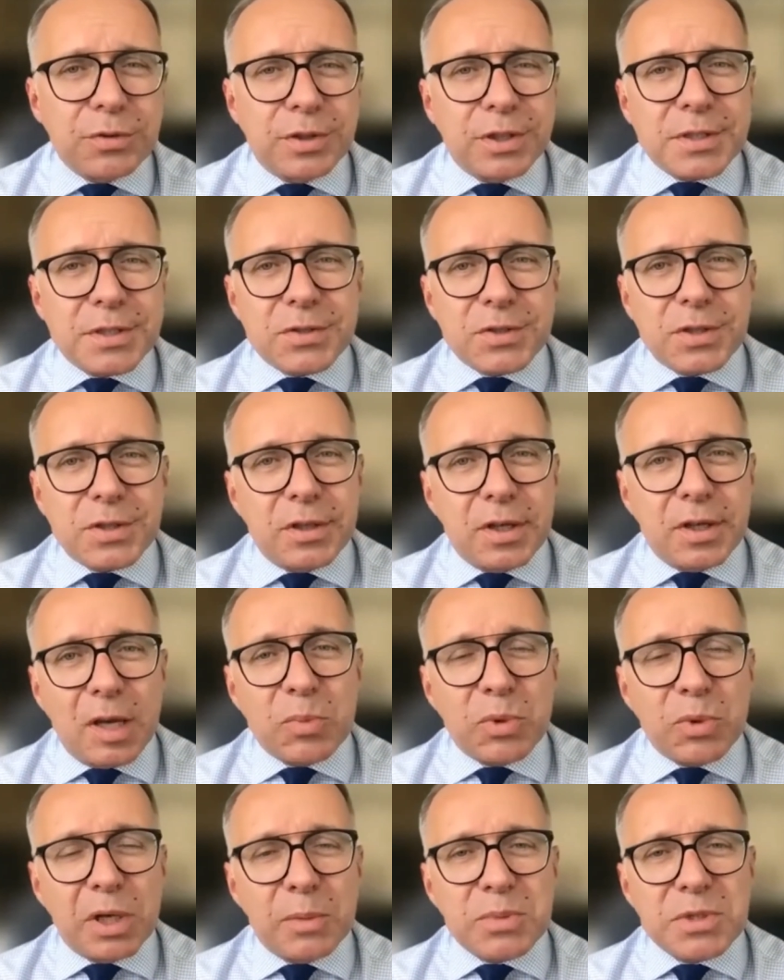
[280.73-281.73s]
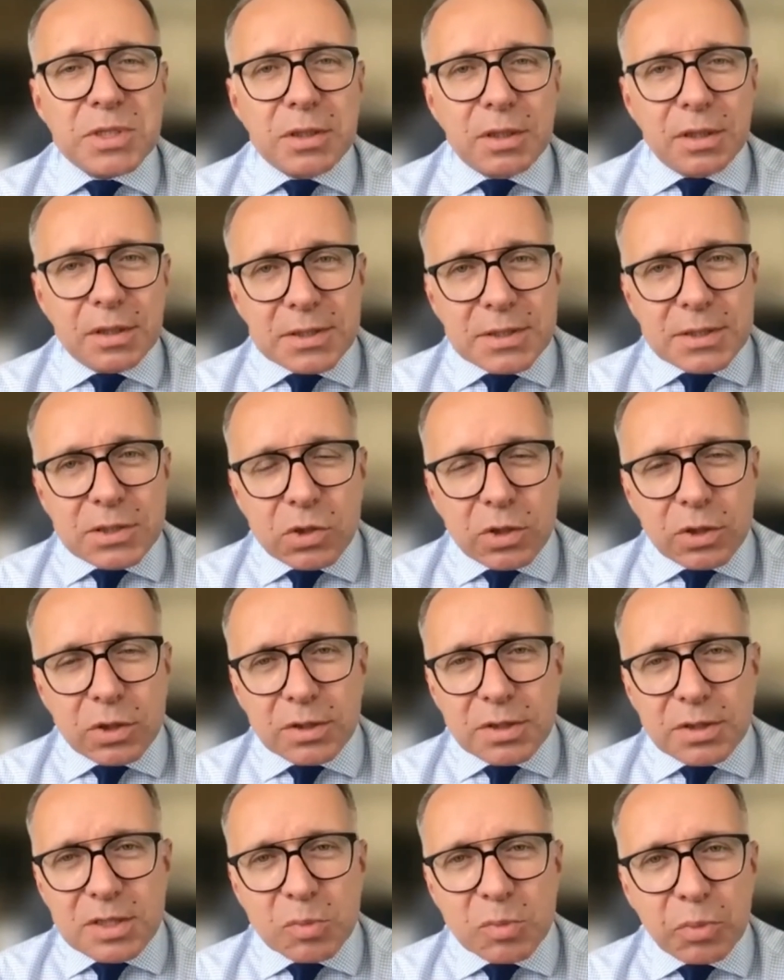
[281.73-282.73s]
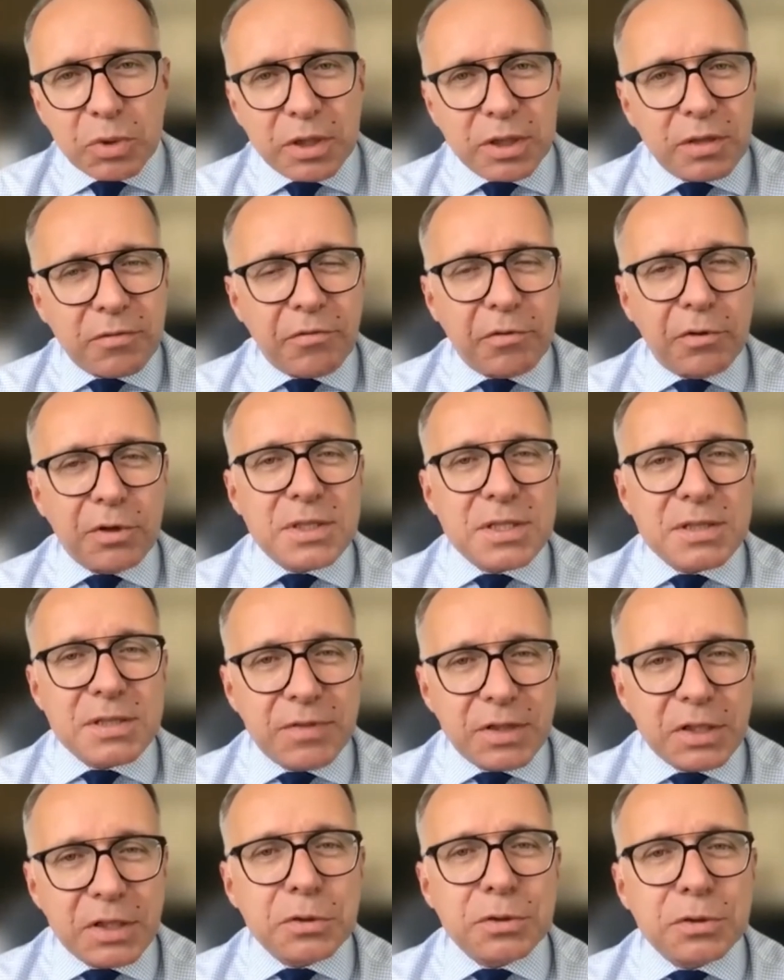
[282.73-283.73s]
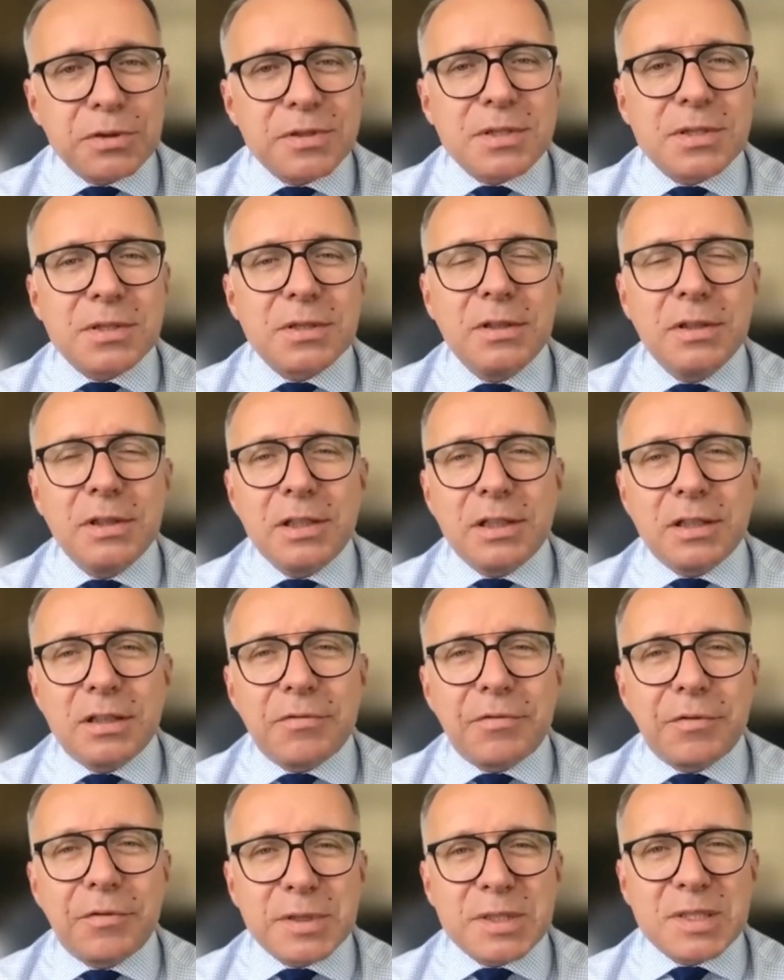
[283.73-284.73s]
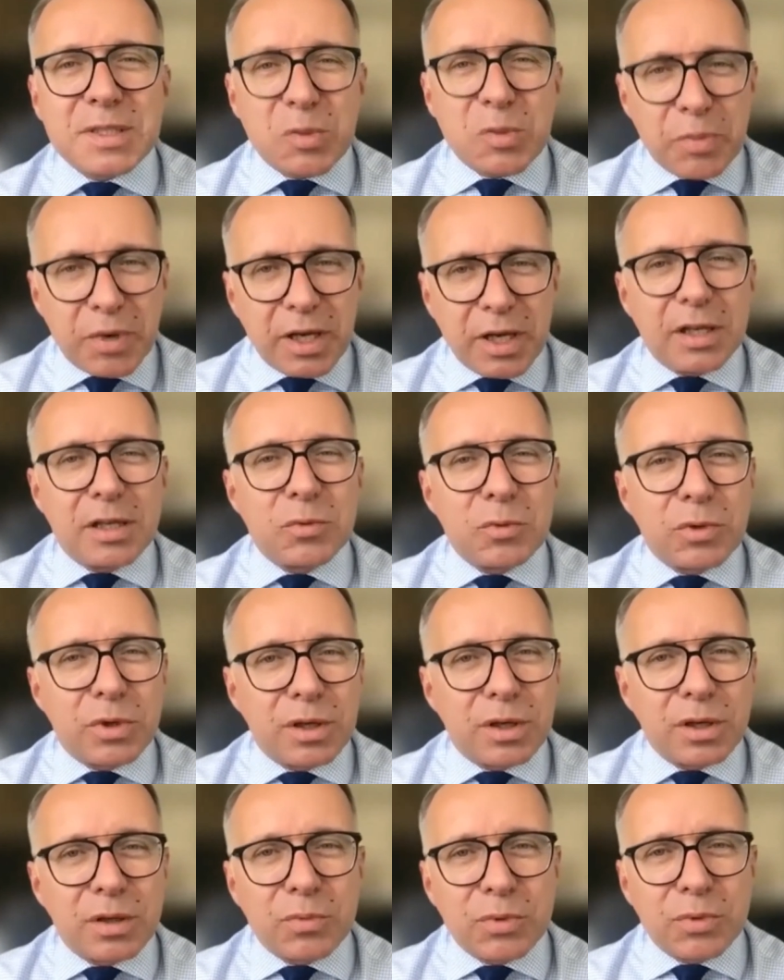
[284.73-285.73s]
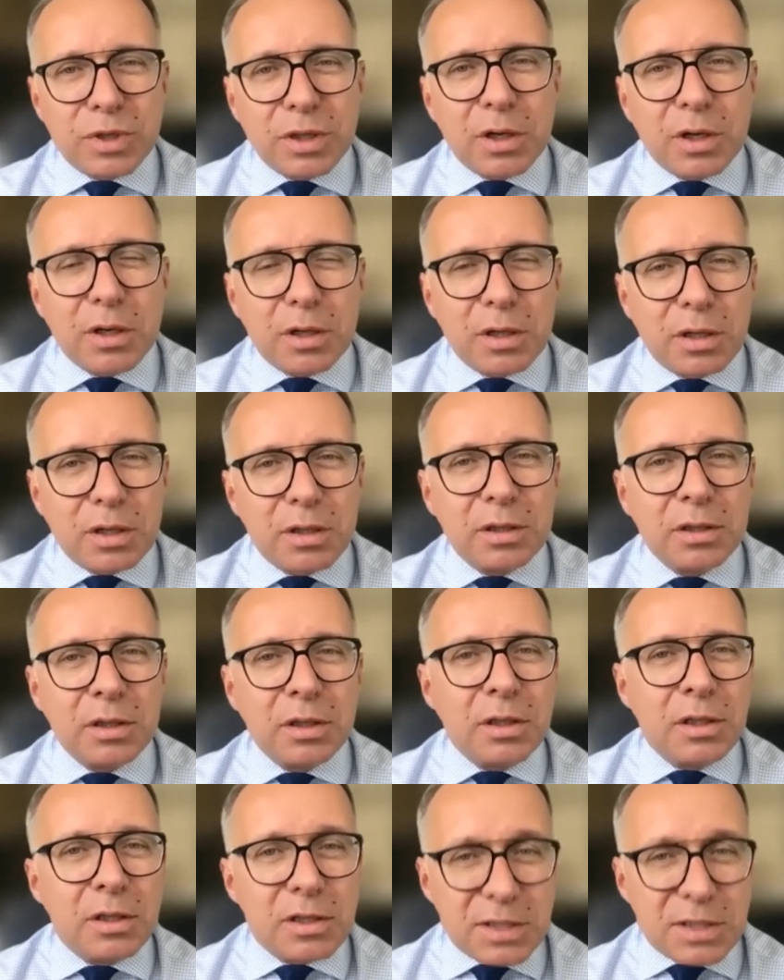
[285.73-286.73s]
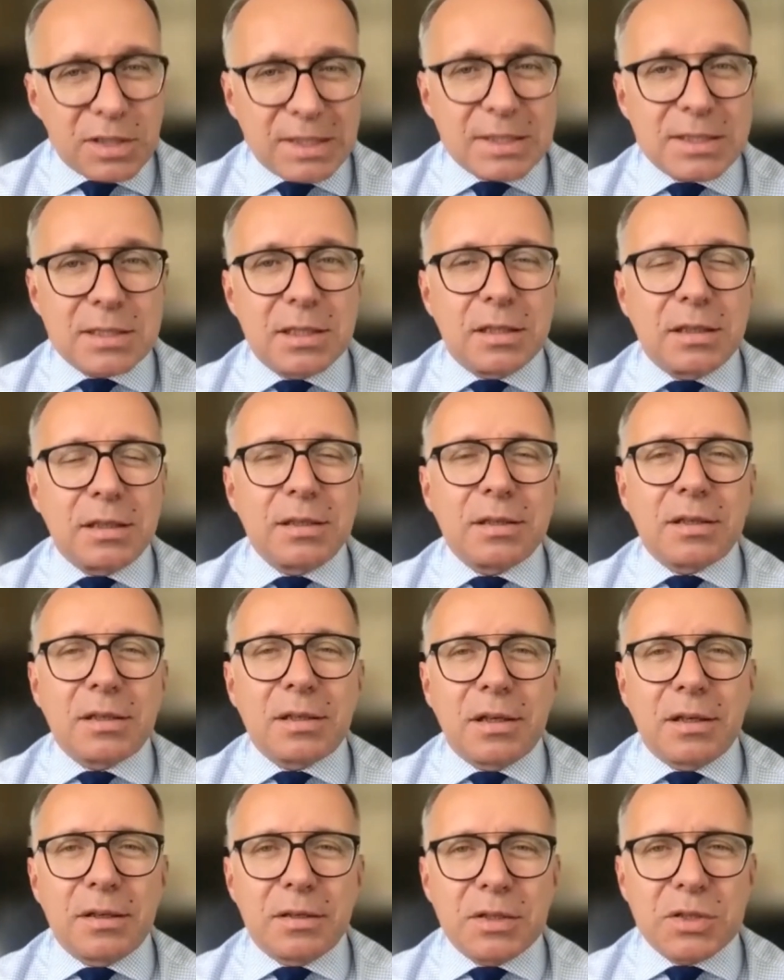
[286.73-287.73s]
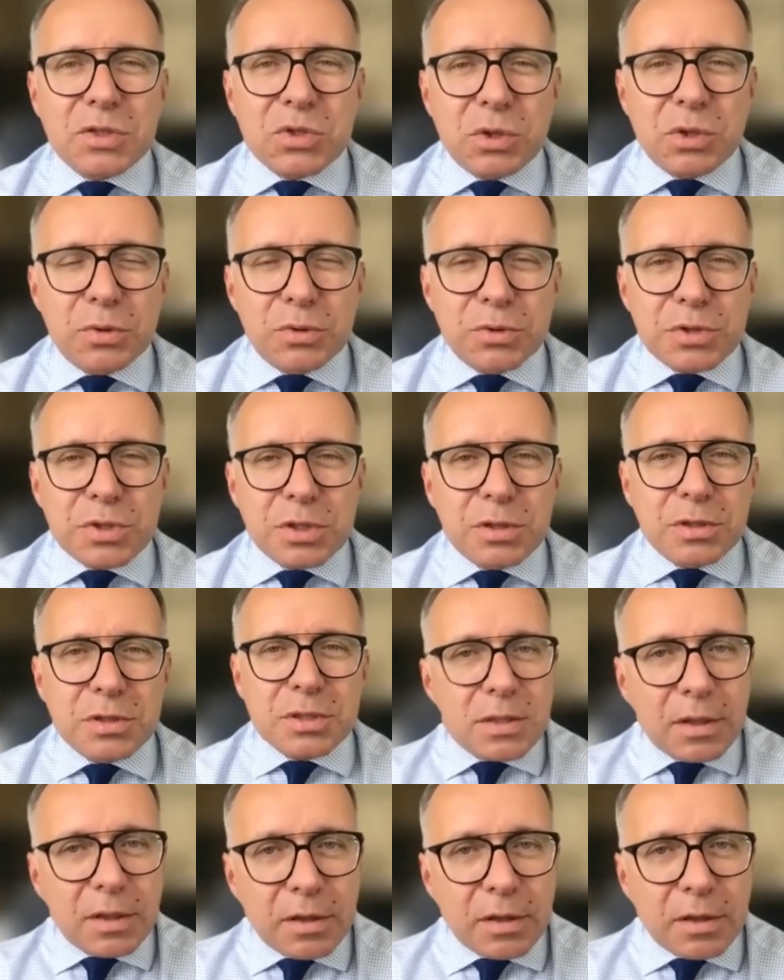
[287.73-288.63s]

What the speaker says: This epilepsy is simply the first field, the first domain where we are testing these solutions.